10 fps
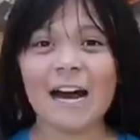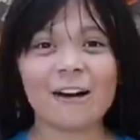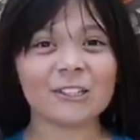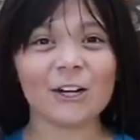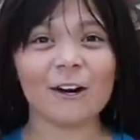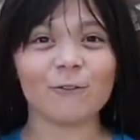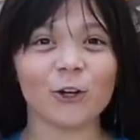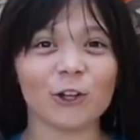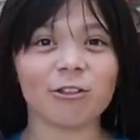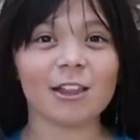Now under our
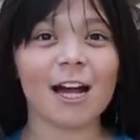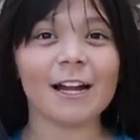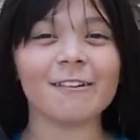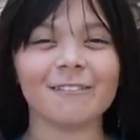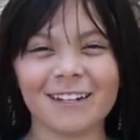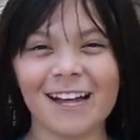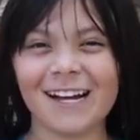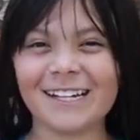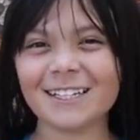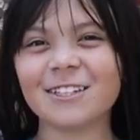boarding slide of
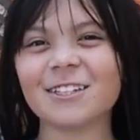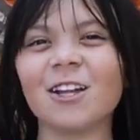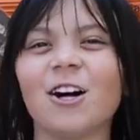minus